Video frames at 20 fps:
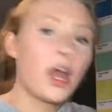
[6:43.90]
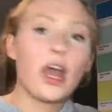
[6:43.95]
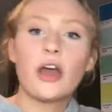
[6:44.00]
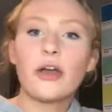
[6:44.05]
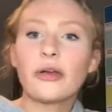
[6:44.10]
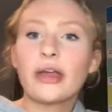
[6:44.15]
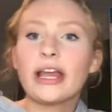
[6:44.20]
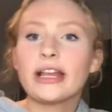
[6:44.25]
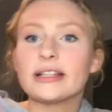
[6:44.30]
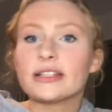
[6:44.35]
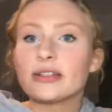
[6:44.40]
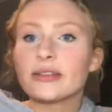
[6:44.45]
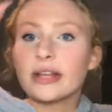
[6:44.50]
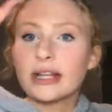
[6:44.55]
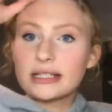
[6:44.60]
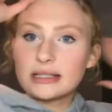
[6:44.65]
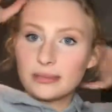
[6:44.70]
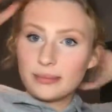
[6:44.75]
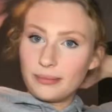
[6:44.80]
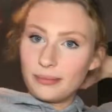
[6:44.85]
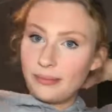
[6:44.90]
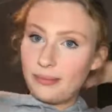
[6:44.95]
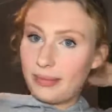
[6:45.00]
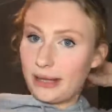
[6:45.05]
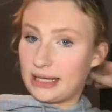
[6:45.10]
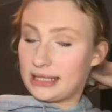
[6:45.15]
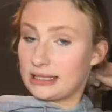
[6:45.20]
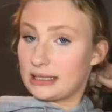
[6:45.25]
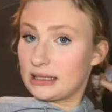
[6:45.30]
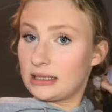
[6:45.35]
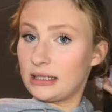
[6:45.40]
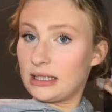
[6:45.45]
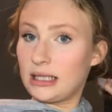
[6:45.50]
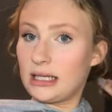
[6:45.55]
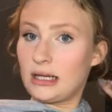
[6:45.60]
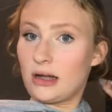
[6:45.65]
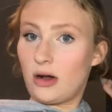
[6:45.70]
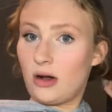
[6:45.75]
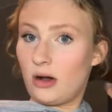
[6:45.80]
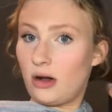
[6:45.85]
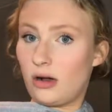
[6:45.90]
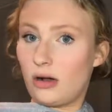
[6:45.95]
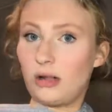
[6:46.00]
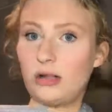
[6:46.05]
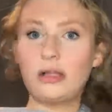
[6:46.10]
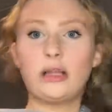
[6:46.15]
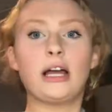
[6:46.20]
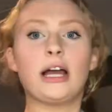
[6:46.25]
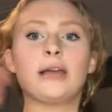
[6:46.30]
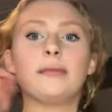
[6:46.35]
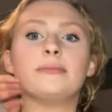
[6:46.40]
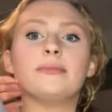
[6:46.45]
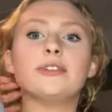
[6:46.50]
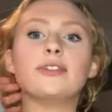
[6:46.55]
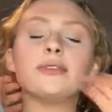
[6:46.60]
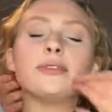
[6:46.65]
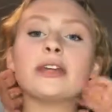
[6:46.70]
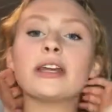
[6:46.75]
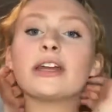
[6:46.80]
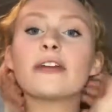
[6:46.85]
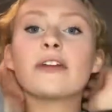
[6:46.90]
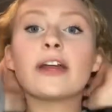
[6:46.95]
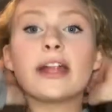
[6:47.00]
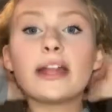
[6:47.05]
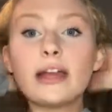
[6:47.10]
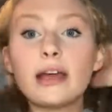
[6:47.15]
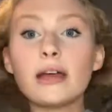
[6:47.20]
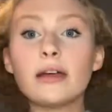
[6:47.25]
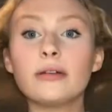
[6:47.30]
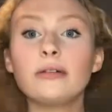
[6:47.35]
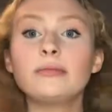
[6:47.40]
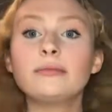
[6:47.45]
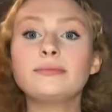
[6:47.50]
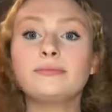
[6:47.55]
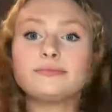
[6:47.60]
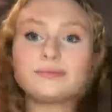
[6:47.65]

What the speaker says: Okay, so that's basically all I'm doing right now.